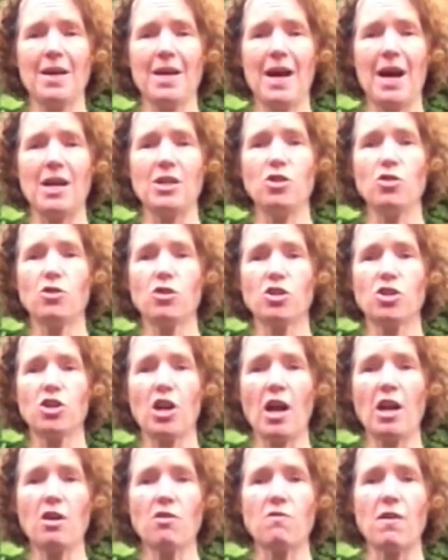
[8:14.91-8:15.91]
and you could
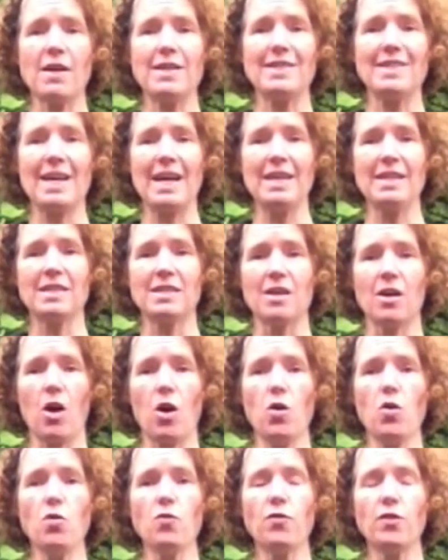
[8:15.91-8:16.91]
generate data
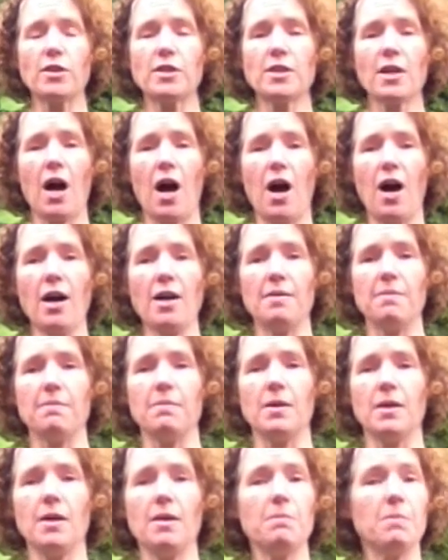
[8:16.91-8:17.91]
over
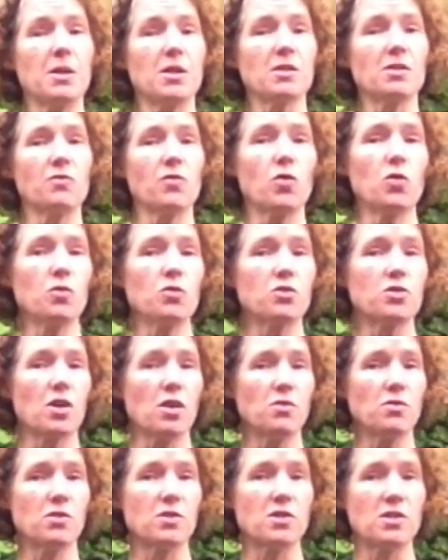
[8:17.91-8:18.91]
time, because of course
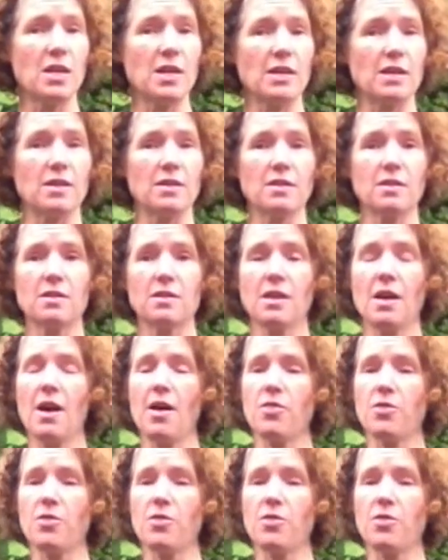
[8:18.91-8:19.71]
those things,